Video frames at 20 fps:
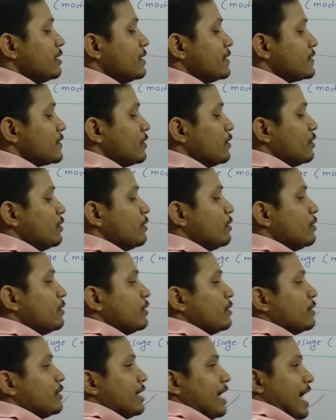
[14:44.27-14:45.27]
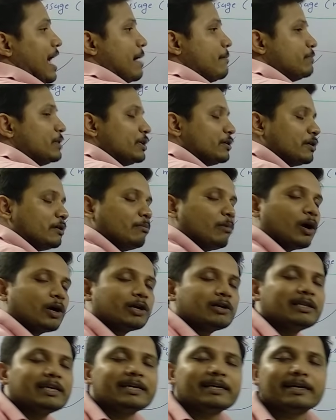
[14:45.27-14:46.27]
So amplitude
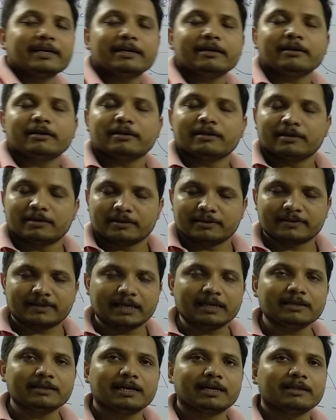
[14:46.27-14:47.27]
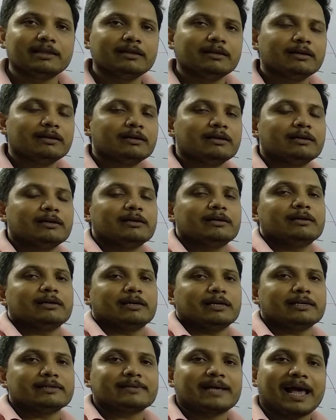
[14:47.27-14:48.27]
modulated signal
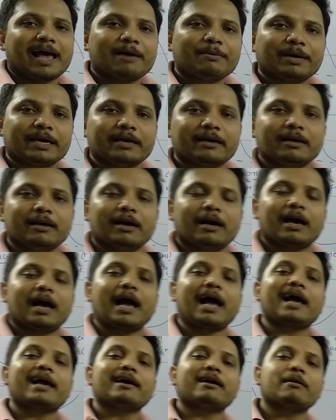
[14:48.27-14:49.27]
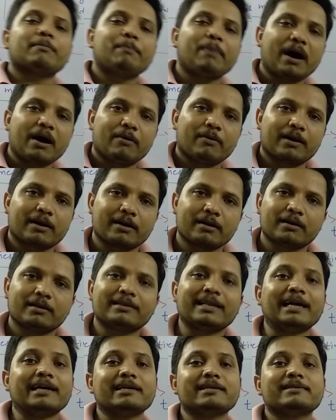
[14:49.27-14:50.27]
is having higher power
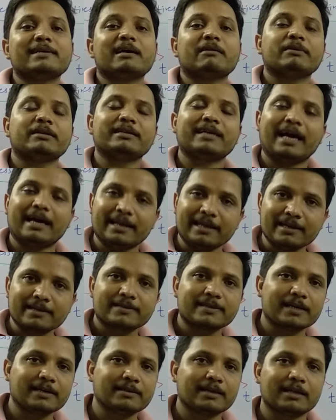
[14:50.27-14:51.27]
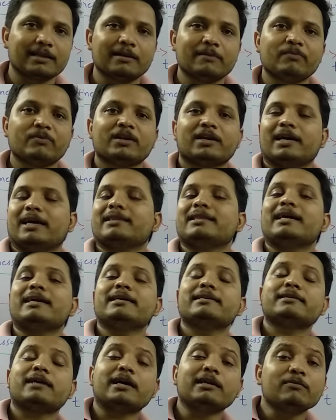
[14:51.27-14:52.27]
that is there with carrier signal and that
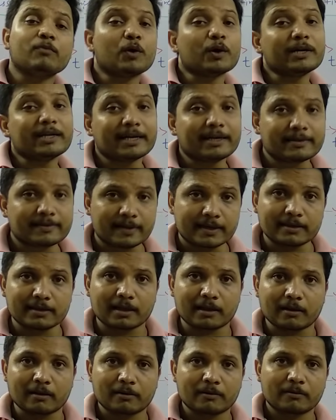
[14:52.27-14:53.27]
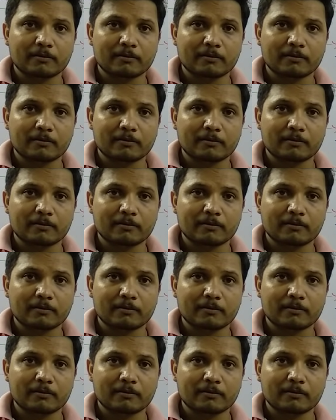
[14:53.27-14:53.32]
is unwanted signal.